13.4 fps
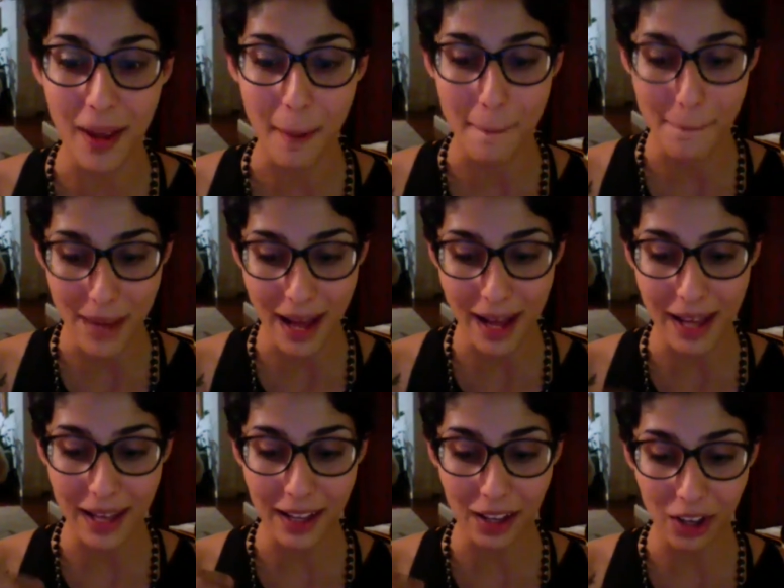
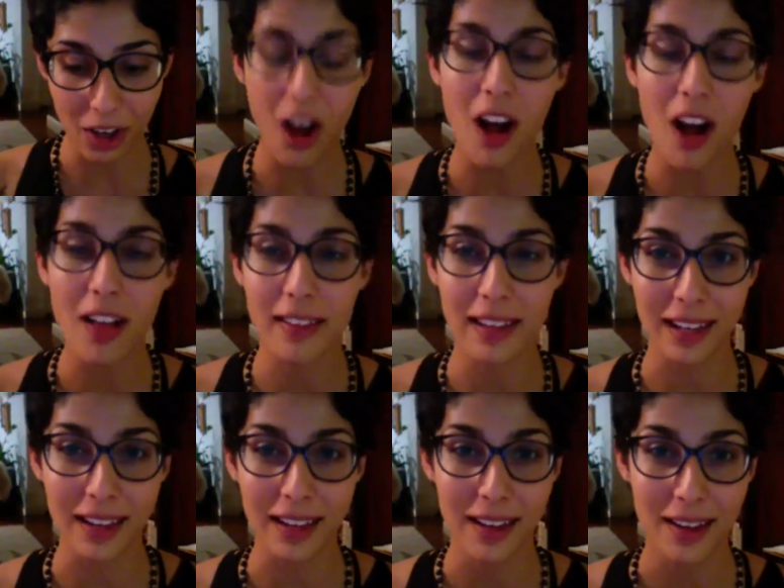my
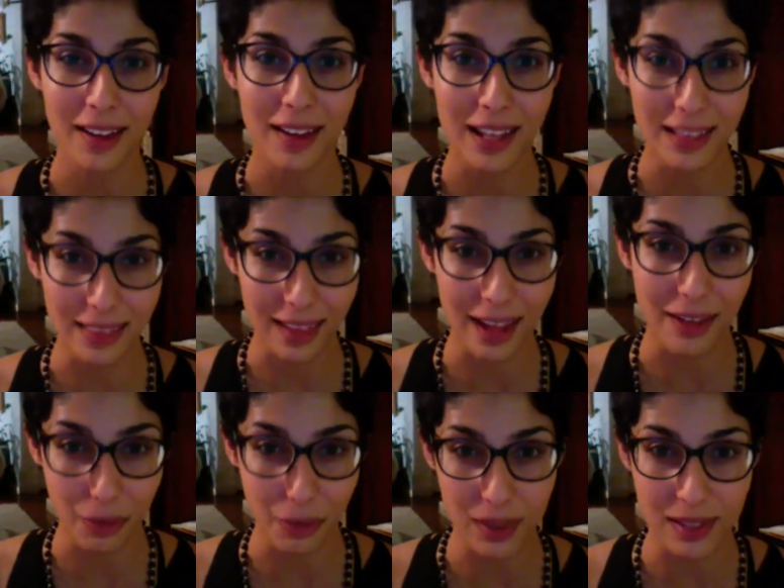calling in
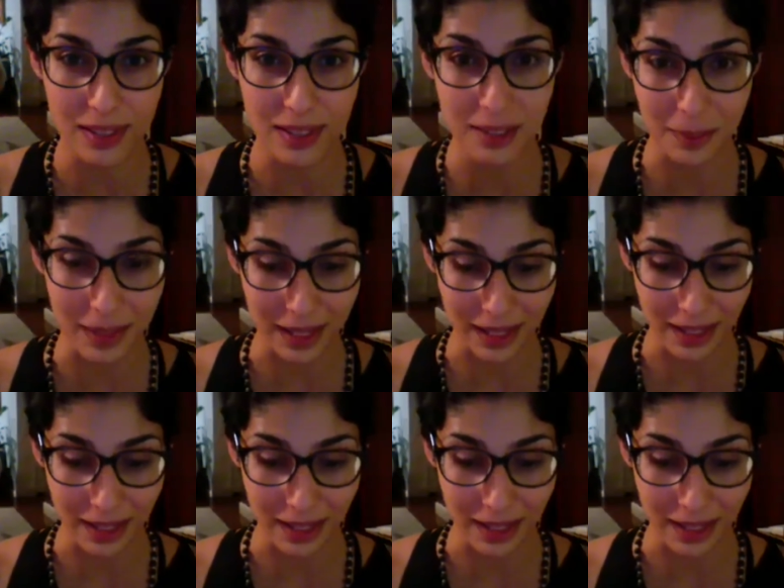life was to be.